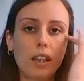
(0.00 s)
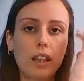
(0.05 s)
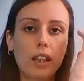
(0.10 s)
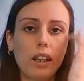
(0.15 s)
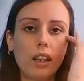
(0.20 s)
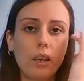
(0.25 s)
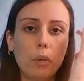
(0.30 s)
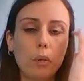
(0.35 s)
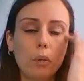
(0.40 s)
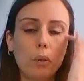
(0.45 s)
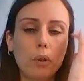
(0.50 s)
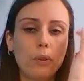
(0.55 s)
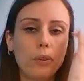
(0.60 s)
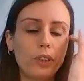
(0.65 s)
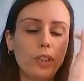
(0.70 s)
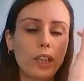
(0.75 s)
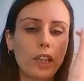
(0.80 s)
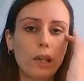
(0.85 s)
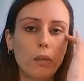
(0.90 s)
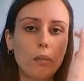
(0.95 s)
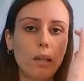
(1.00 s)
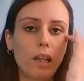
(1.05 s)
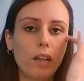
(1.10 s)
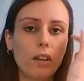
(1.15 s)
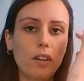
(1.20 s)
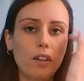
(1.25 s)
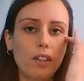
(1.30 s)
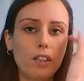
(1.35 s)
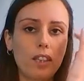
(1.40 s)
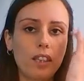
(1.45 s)
It won't take me
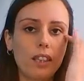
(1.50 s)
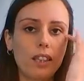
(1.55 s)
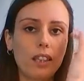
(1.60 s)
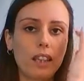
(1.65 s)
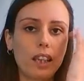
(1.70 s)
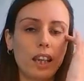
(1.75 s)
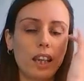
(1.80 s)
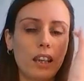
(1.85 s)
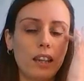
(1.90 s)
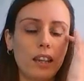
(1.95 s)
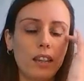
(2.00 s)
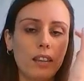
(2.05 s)
long to see